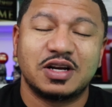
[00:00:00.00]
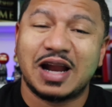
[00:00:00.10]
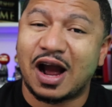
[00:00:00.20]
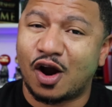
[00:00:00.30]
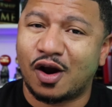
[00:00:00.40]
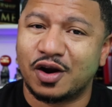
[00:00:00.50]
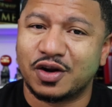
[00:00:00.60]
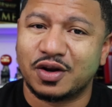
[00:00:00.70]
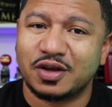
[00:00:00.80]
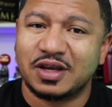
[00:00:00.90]
not
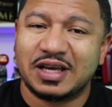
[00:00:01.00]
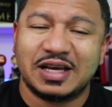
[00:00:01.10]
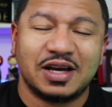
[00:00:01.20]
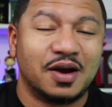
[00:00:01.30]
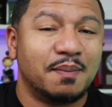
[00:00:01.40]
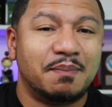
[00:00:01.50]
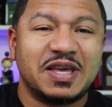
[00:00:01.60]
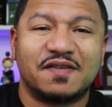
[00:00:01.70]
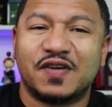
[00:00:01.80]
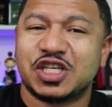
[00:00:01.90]
harder.
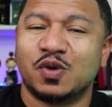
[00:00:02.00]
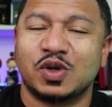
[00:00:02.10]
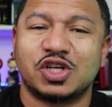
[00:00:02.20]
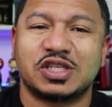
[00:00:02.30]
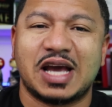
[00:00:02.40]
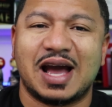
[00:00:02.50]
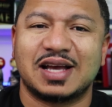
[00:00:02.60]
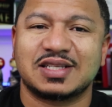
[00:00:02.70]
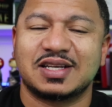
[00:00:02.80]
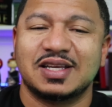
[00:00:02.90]
Be efficient with your task.